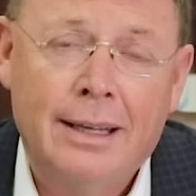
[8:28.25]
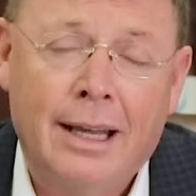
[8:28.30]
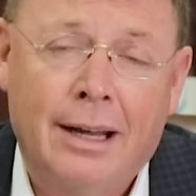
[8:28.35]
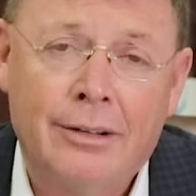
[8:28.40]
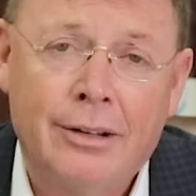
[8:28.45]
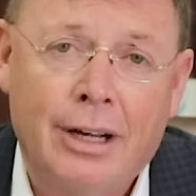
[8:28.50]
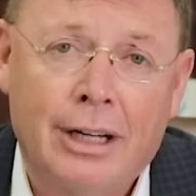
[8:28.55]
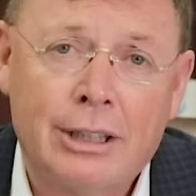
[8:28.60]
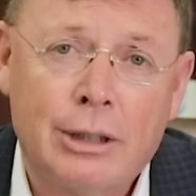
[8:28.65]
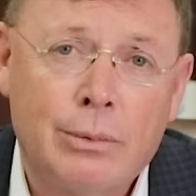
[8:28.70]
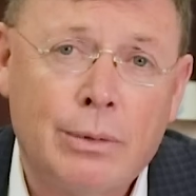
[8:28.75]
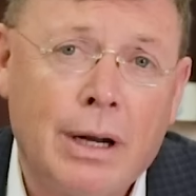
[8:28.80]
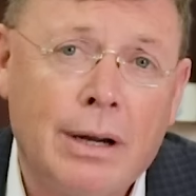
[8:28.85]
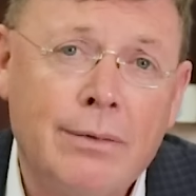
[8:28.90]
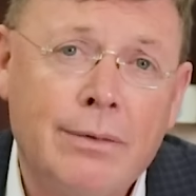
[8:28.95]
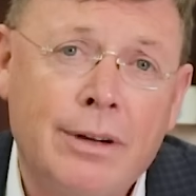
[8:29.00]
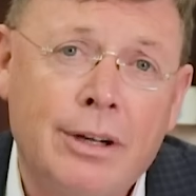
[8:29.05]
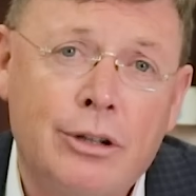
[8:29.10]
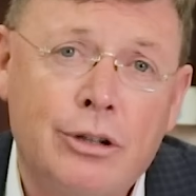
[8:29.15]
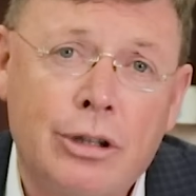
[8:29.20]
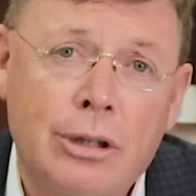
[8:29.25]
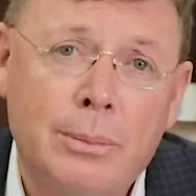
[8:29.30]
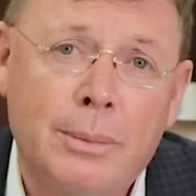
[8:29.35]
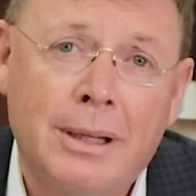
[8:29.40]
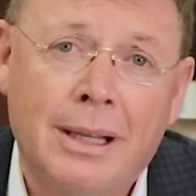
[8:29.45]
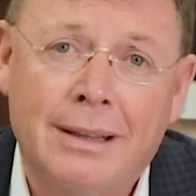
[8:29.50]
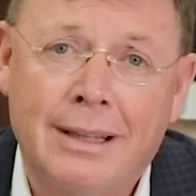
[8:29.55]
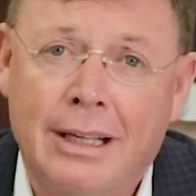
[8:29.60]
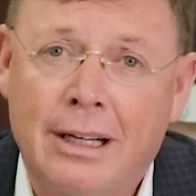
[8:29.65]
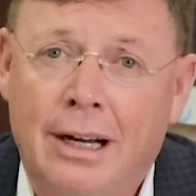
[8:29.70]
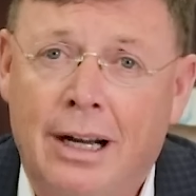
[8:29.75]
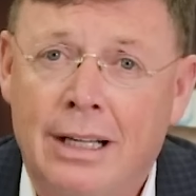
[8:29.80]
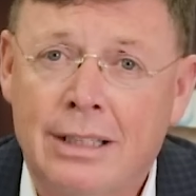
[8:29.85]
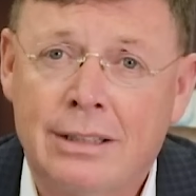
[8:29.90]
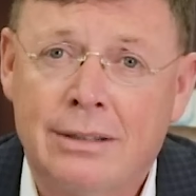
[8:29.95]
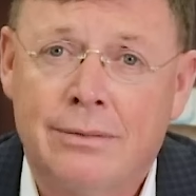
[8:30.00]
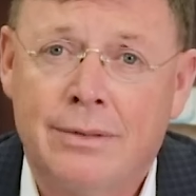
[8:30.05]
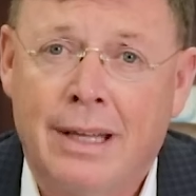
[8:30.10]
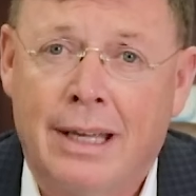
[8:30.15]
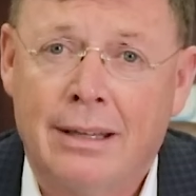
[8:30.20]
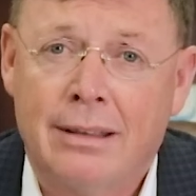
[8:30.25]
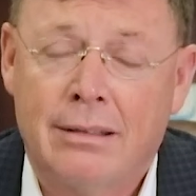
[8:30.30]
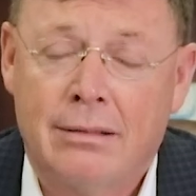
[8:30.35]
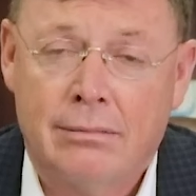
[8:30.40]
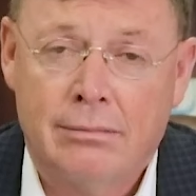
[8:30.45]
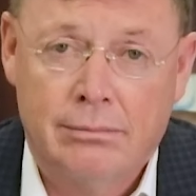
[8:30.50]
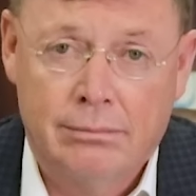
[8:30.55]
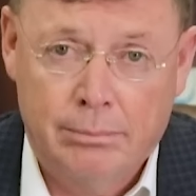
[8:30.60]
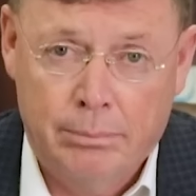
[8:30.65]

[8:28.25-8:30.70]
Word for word: Now, Dr. Raven determined that the cause of death,